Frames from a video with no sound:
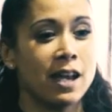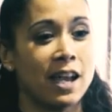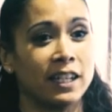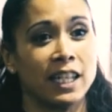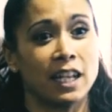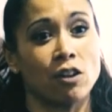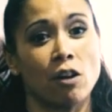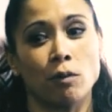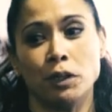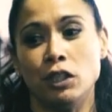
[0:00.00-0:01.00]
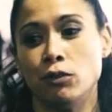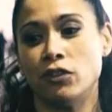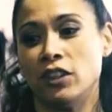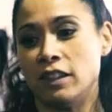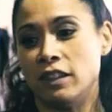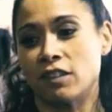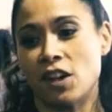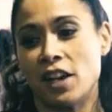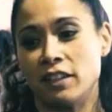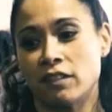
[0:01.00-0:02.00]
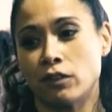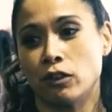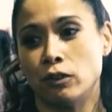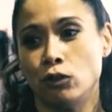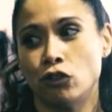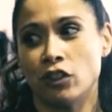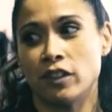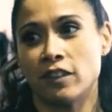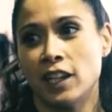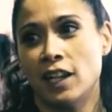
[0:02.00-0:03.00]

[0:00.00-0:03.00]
And again, are we using these kinds of solutions